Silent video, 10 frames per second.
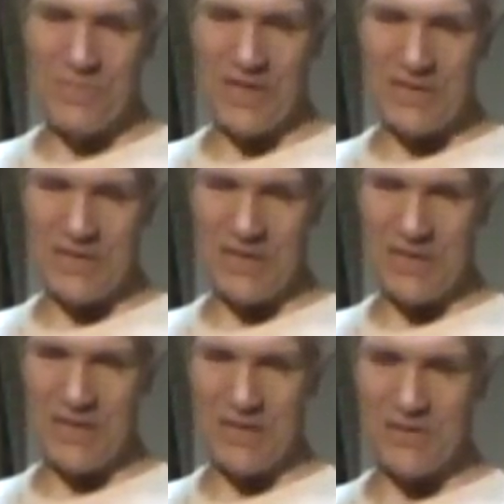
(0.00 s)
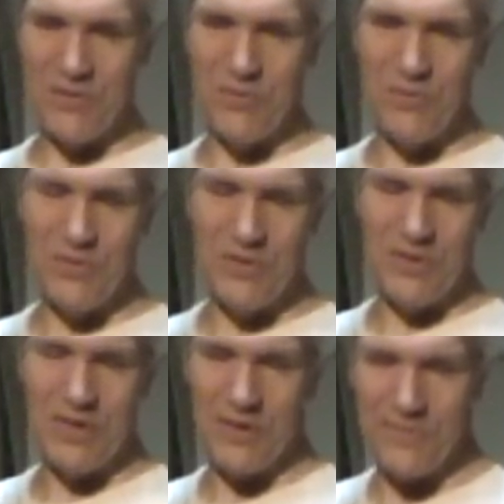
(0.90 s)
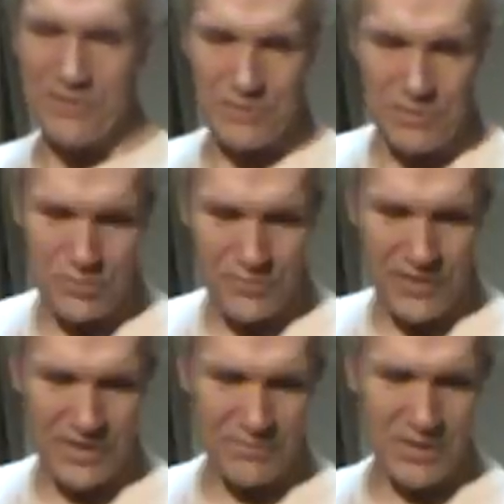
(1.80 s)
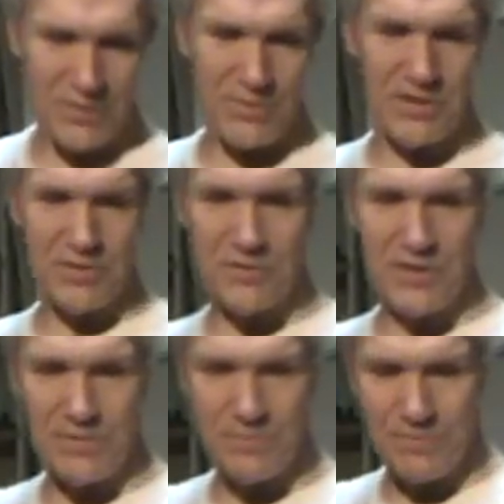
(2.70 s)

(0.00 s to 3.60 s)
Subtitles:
It's I've used two 5 millimeter